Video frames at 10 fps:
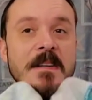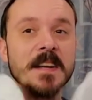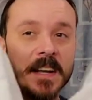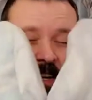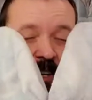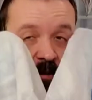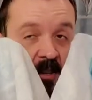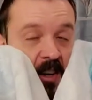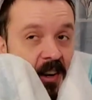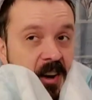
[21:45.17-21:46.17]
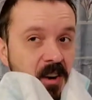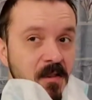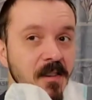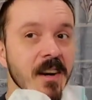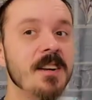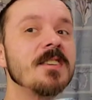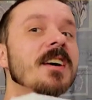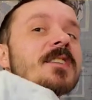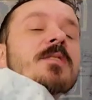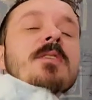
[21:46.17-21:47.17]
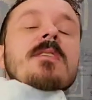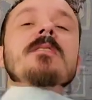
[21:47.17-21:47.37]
They get a huge kick out of it, and I just like doing it.